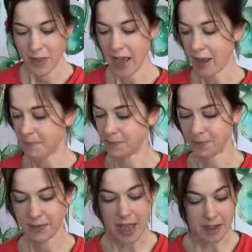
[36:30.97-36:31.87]

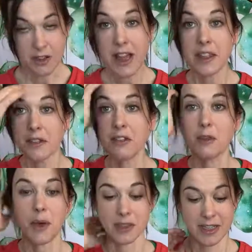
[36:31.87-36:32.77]
Yeah, you'll get that through the post.